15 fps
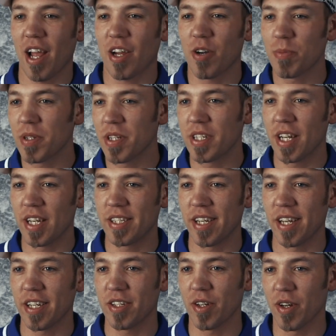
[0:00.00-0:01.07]
I come to the
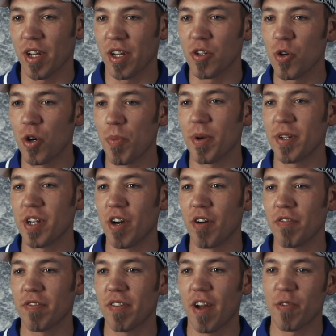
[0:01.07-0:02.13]
TT to enjoy
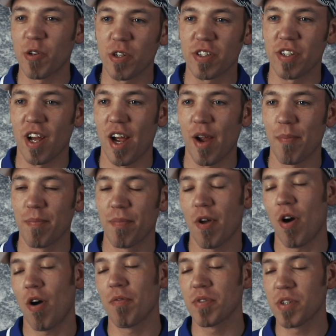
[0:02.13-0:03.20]
myself, have a good time,
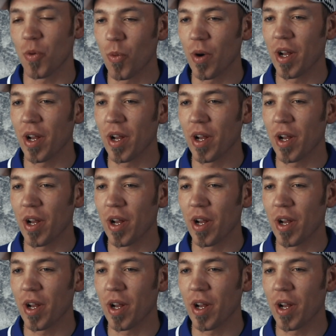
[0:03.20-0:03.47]
obviously